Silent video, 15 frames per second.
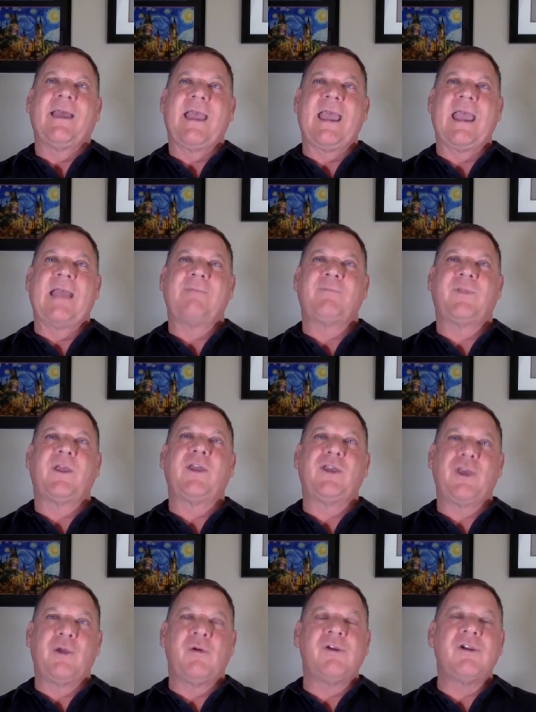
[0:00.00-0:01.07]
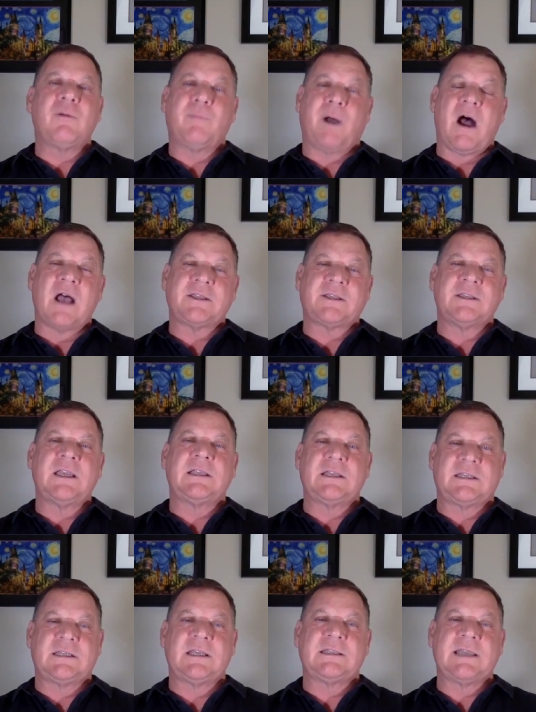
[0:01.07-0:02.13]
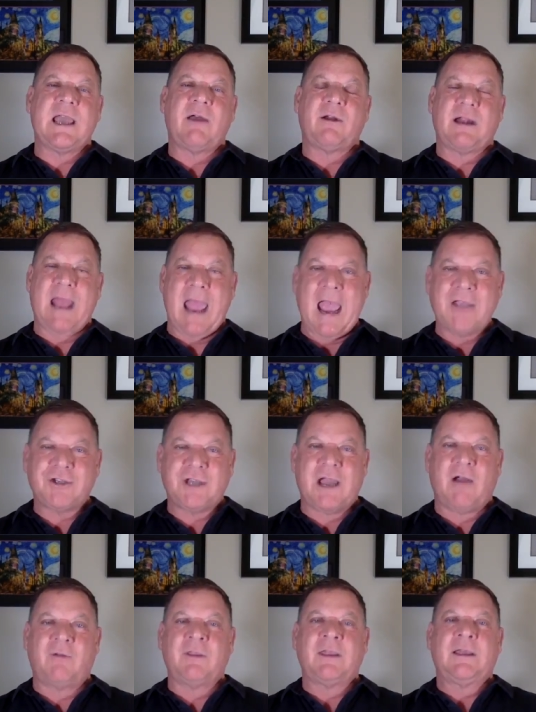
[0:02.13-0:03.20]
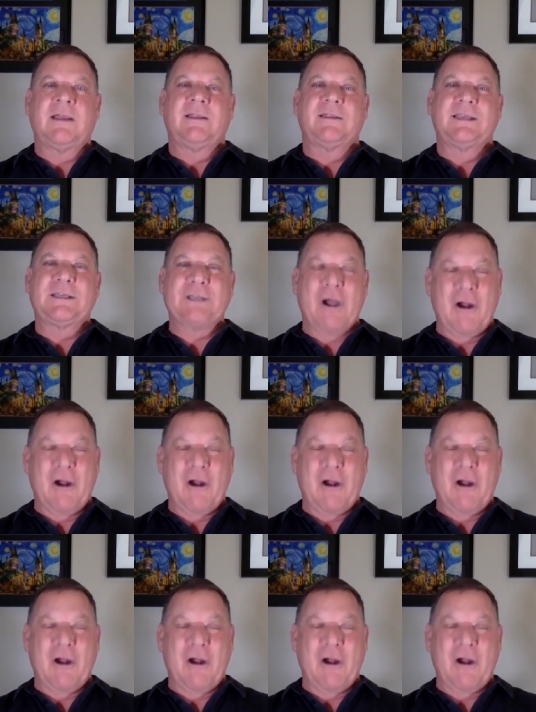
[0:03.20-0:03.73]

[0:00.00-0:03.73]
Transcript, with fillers: And you and your boss need to sit down and hash out this